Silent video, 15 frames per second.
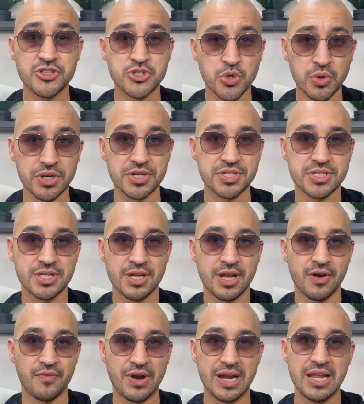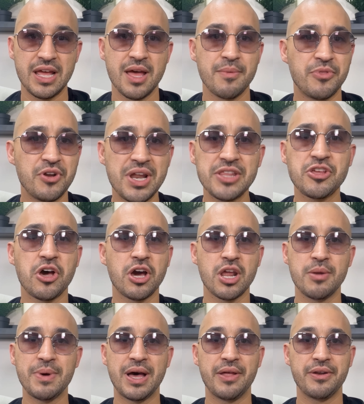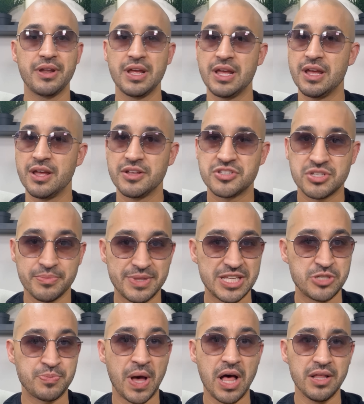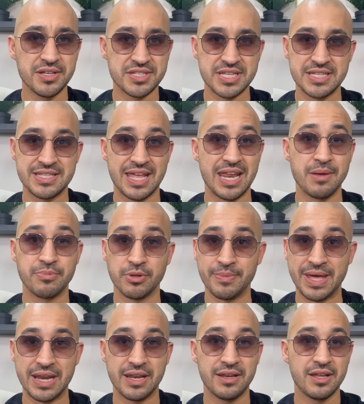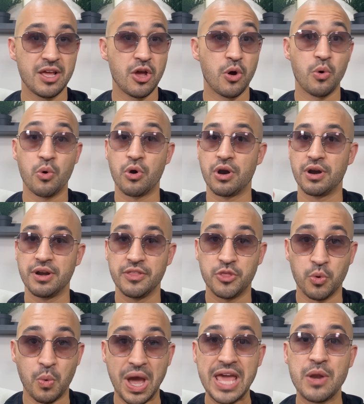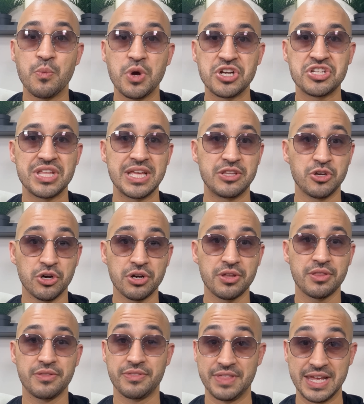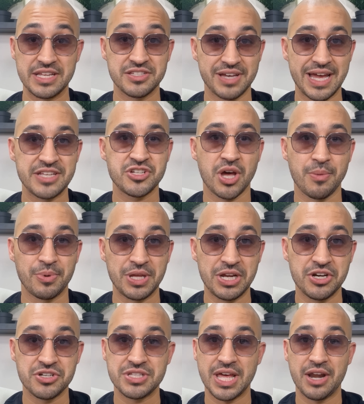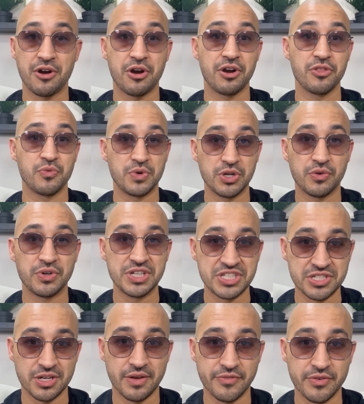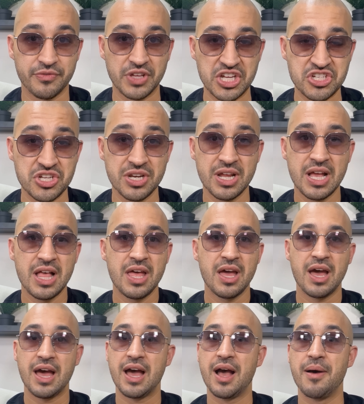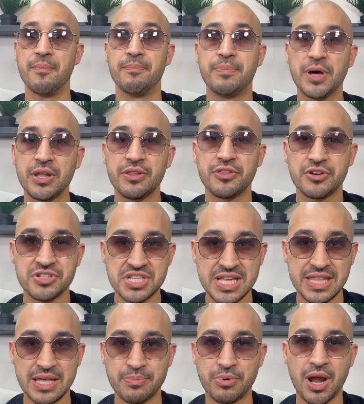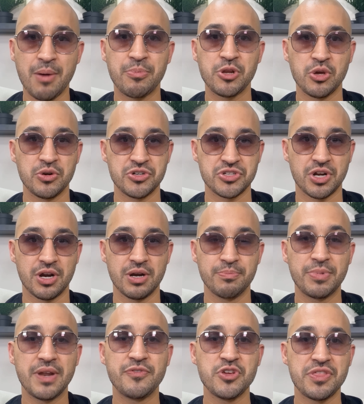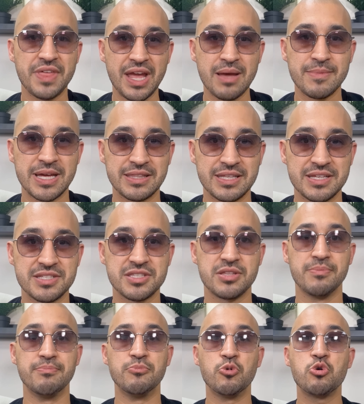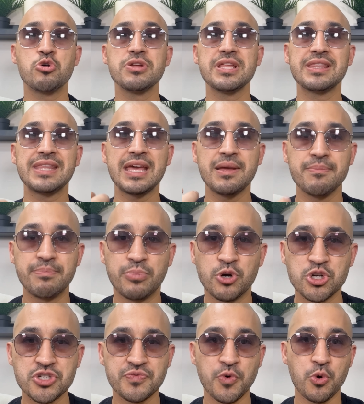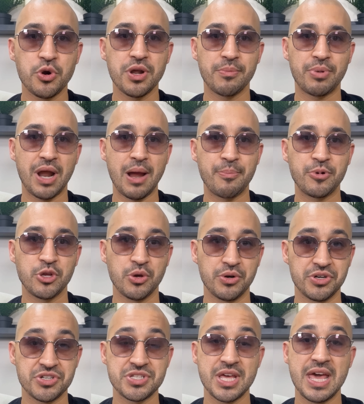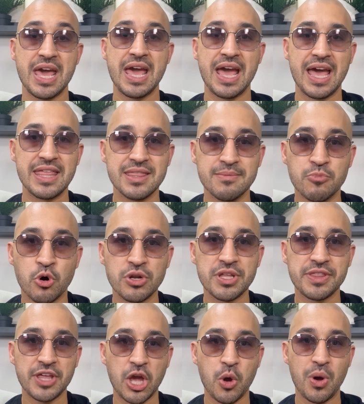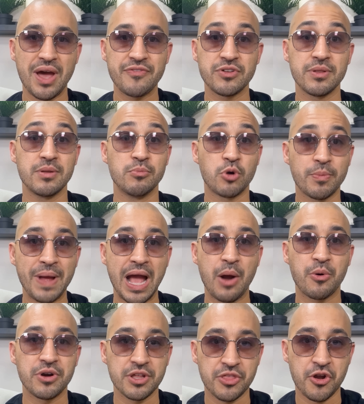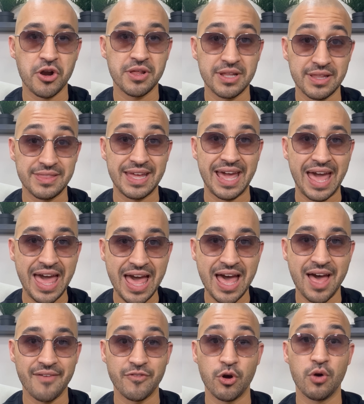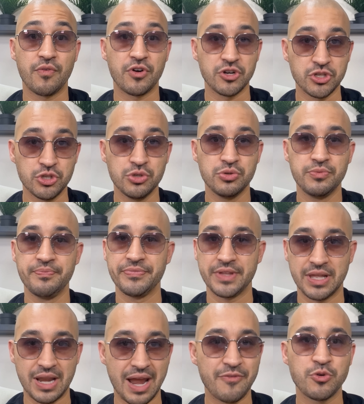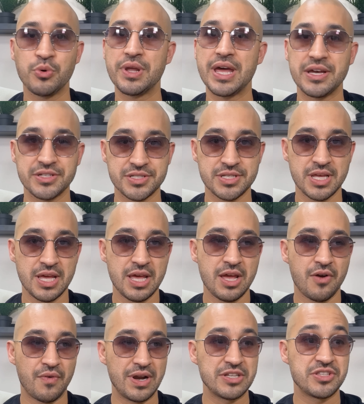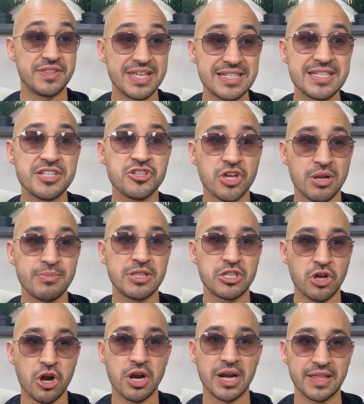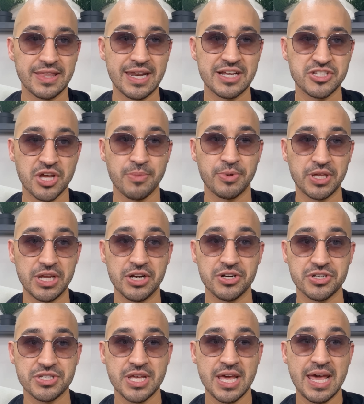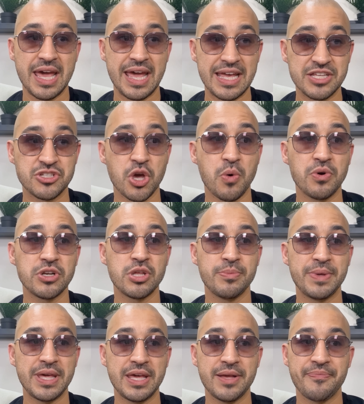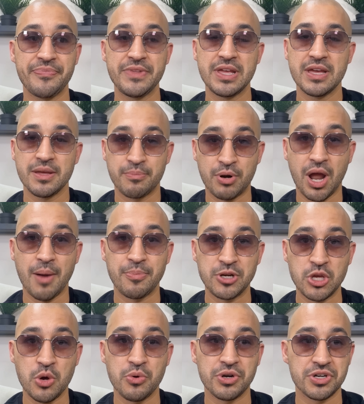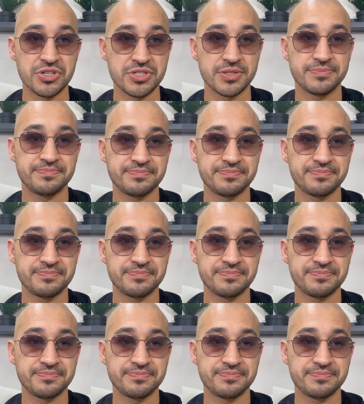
source, right? They're not talking about some of these policies that implemented or the way in which they took things the last couple years that are the real reason of inflation. Uh, but they're saying that property owners are. But if you think about this, the more that they push forward on property owners and the more that they go after them, the more power and authority that they have over you and everyone else, right? This is going to be the target the next couple of years, is going to be property owners.